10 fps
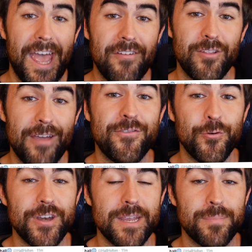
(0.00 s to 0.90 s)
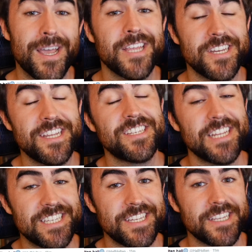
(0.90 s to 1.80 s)
Half-Life 3 because it doesn't
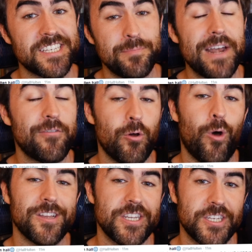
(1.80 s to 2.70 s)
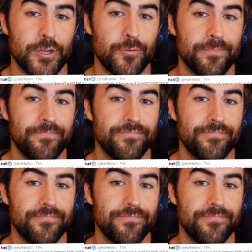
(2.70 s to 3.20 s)
exist, but everyone wants it to.